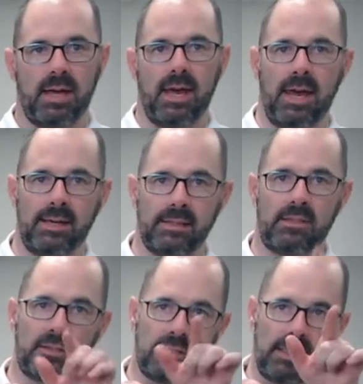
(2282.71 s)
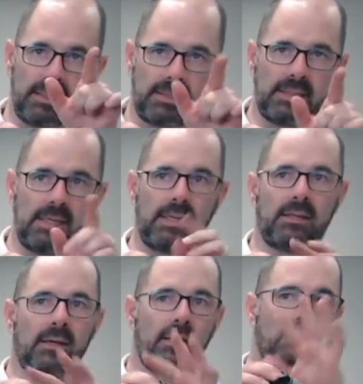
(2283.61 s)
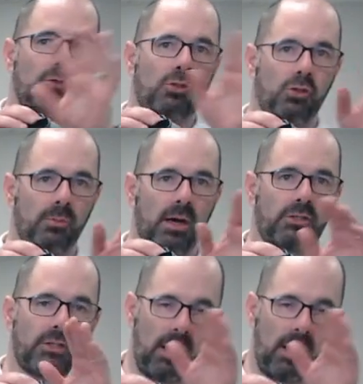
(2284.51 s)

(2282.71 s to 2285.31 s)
and it doesn't exceed too much.